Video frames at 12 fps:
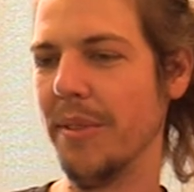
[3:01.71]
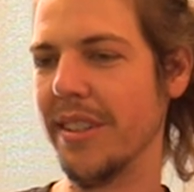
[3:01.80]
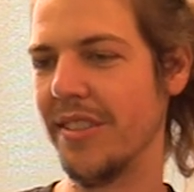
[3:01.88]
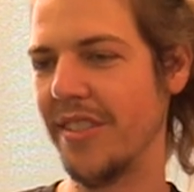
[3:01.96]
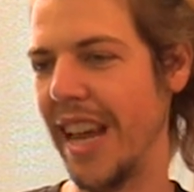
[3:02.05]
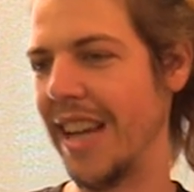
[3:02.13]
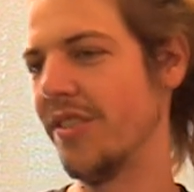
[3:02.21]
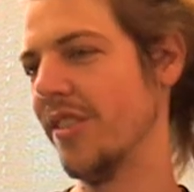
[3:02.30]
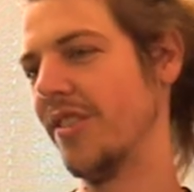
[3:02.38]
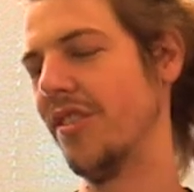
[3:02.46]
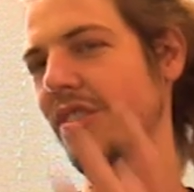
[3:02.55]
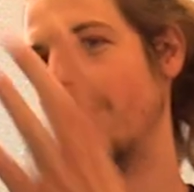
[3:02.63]
with the sand
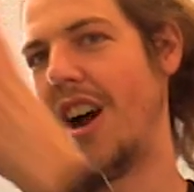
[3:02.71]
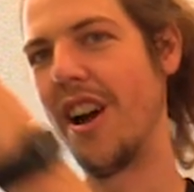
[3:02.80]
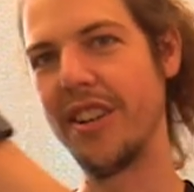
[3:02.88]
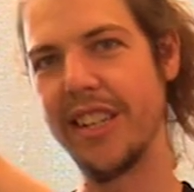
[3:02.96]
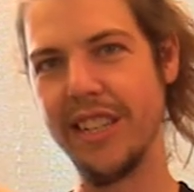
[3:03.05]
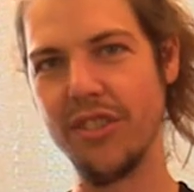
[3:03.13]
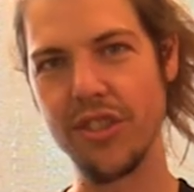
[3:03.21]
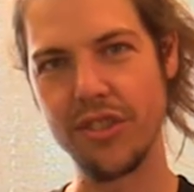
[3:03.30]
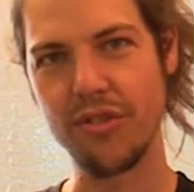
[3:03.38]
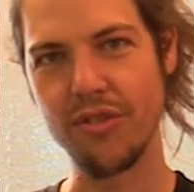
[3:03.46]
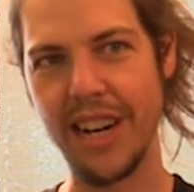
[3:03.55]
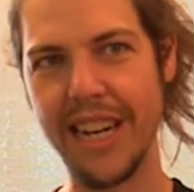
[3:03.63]
just arcing
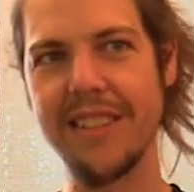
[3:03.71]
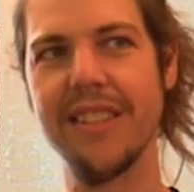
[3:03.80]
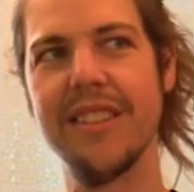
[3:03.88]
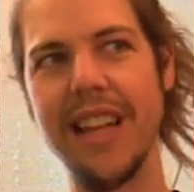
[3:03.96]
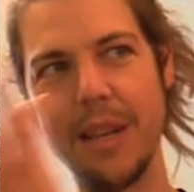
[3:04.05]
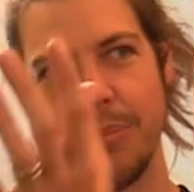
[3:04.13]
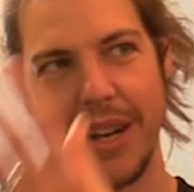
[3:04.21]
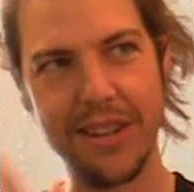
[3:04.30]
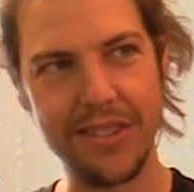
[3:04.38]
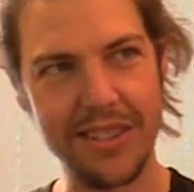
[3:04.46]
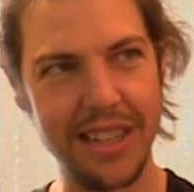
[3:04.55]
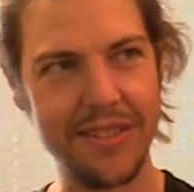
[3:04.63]
just right, the light
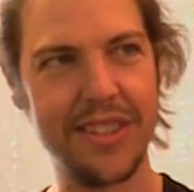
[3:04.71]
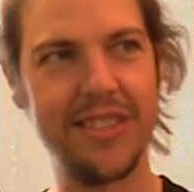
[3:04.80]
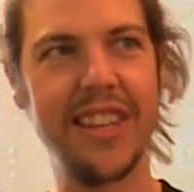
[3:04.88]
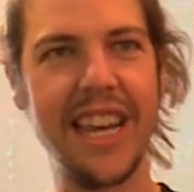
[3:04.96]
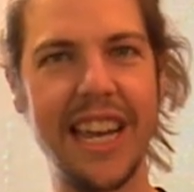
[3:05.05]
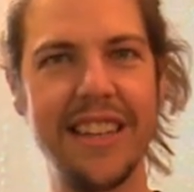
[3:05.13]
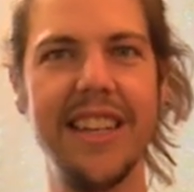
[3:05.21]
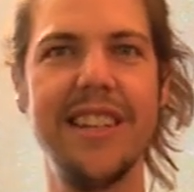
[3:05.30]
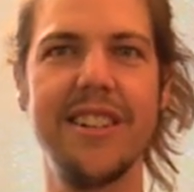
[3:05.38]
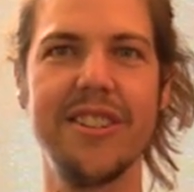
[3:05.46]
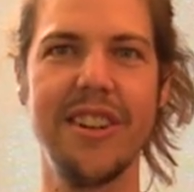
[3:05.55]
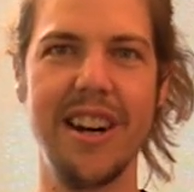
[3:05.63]
bouncing off the sand,
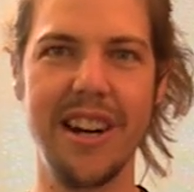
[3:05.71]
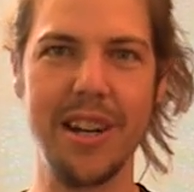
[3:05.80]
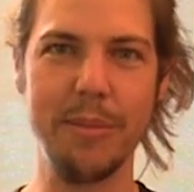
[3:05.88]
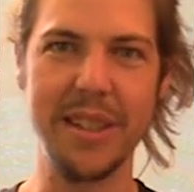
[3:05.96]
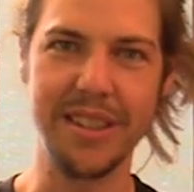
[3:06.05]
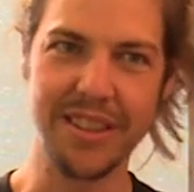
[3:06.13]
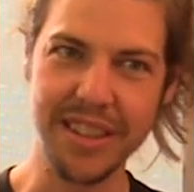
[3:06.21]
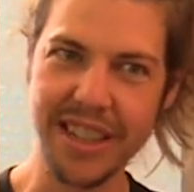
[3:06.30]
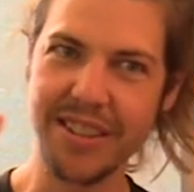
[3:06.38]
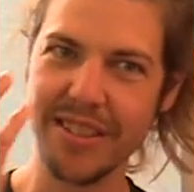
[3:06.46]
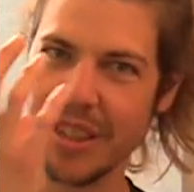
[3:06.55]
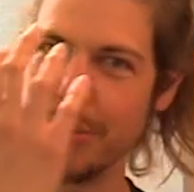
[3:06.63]
hitting her arm. It
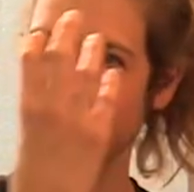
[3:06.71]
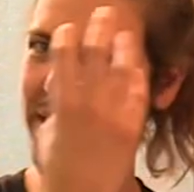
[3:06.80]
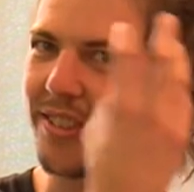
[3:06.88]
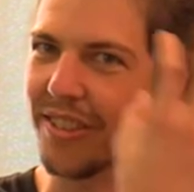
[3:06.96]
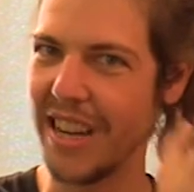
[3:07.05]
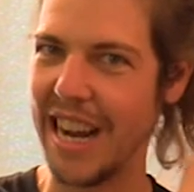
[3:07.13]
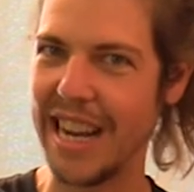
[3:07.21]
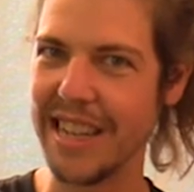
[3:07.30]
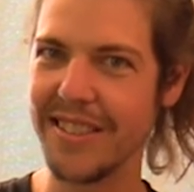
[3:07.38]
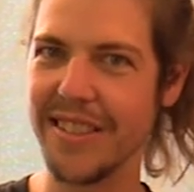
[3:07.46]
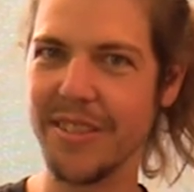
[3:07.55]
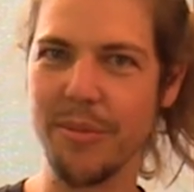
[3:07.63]
literally missed her
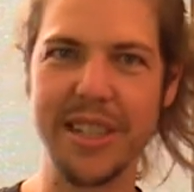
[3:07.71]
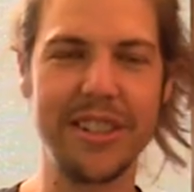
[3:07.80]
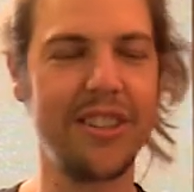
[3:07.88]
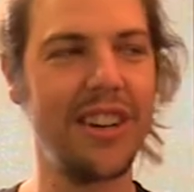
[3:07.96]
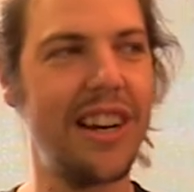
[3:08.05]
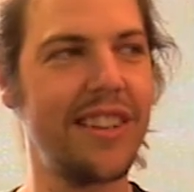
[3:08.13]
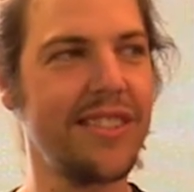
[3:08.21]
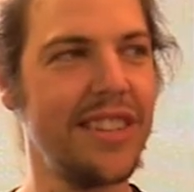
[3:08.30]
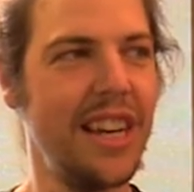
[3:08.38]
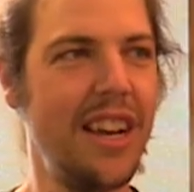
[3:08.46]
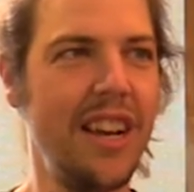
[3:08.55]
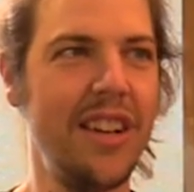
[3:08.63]
eyes as it went across.
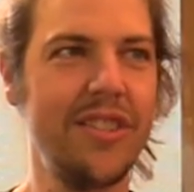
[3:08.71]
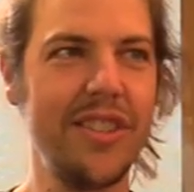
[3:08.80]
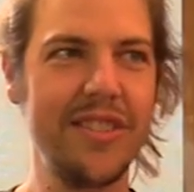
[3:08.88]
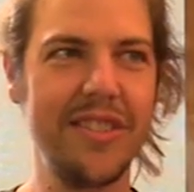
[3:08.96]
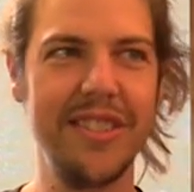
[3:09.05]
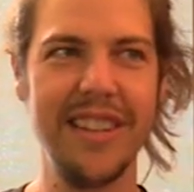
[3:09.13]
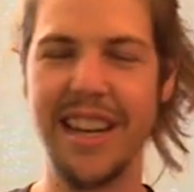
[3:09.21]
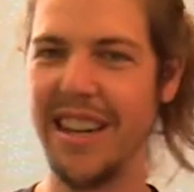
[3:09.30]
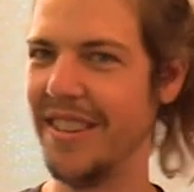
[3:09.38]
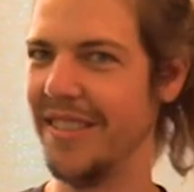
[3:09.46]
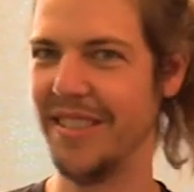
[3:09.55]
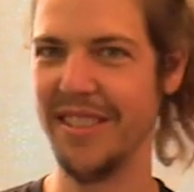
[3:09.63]
Just
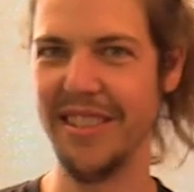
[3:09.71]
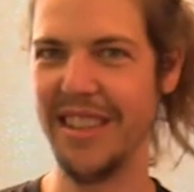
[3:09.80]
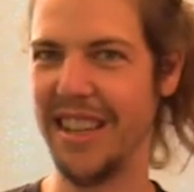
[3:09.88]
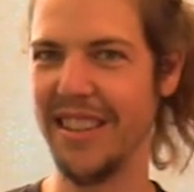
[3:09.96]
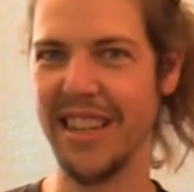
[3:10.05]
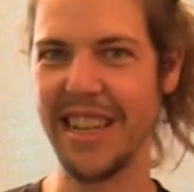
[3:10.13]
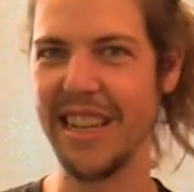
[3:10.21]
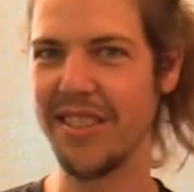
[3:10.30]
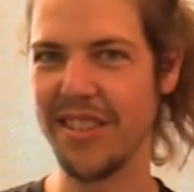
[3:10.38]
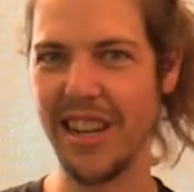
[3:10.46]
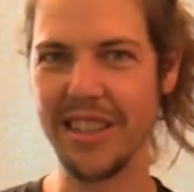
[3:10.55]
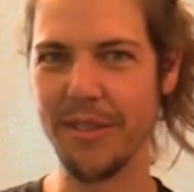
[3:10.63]
I, like I
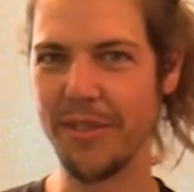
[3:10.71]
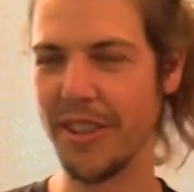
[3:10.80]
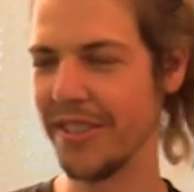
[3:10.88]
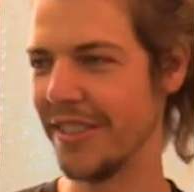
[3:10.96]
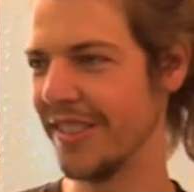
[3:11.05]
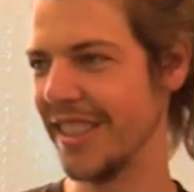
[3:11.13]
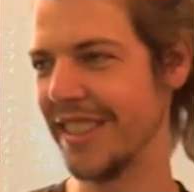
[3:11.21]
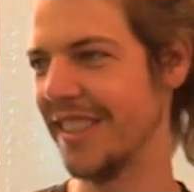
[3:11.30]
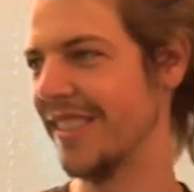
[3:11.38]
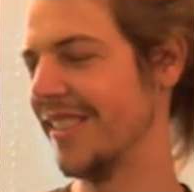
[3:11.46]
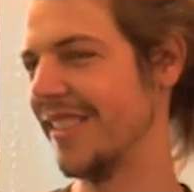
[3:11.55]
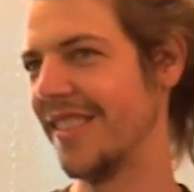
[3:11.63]
saw the photo, I was like,
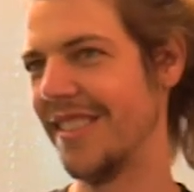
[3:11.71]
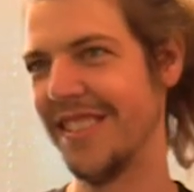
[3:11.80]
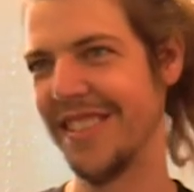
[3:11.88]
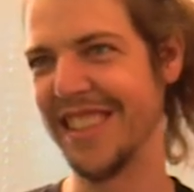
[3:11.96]
this is